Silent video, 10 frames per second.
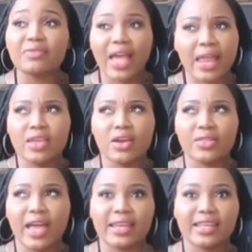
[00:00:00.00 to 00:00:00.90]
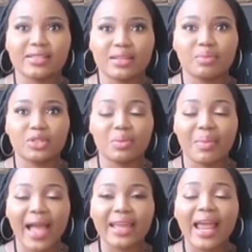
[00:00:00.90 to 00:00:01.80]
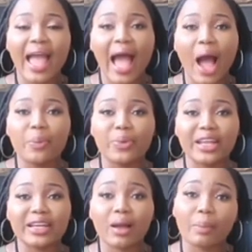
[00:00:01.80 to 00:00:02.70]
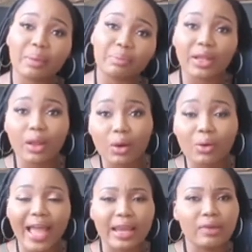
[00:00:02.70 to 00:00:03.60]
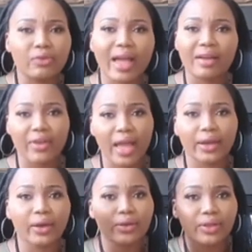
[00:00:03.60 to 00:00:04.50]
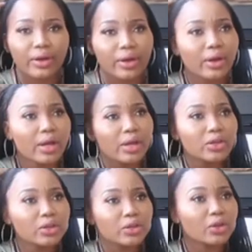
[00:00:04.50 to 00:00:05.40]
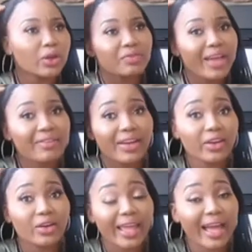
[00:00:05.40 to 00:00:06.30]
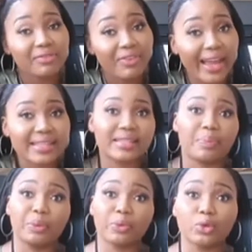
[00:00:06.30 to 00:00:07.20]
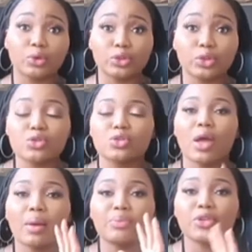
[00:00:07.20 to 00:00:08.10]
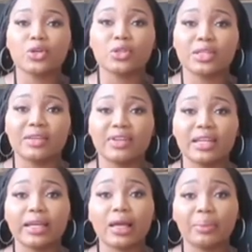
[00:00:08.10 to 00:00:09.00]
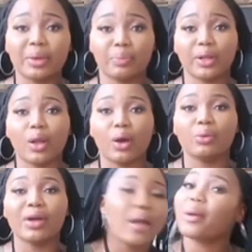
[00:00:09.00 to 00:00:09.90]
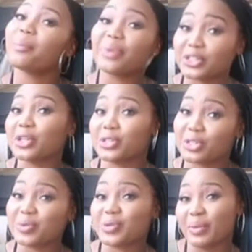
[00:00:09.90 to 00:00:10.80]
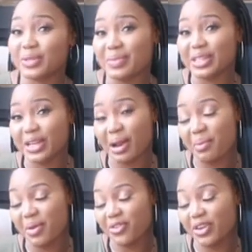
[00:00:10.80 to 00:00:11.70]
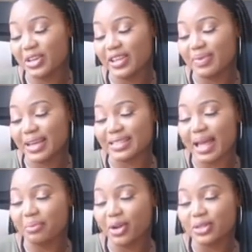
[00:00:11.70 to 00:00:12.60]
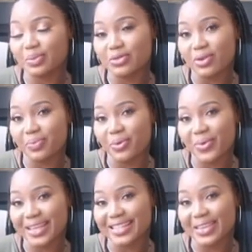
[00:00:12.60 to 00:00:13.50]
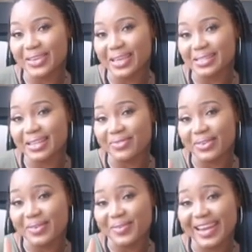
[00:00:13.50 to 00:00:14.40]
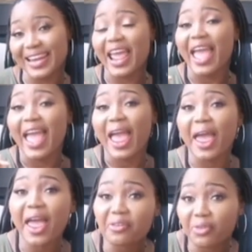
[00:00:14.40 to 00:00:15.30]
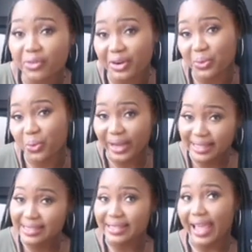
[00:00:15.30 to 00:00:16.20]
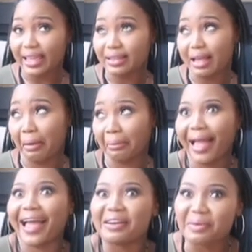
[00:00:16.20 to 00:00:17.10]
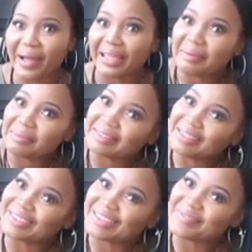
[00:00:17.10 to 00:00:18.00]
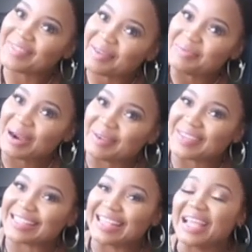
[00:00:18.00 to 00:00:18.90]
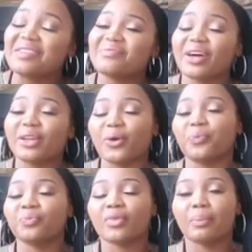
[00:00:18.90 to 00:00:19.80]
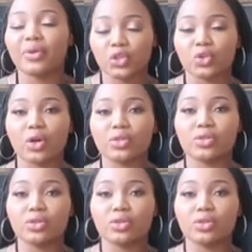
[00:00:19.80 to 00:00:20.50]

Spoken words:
If any other ideas come to mind, I'll put in the comment below. And if you have any other, advice that people could use, be sure to leave it in the comment below. Be sure to subscribe to my channel before you leave, because I'm going to be dropping ways that you can save on your wedding every Wednesday. I hope I can, keep that promise. But no, be sure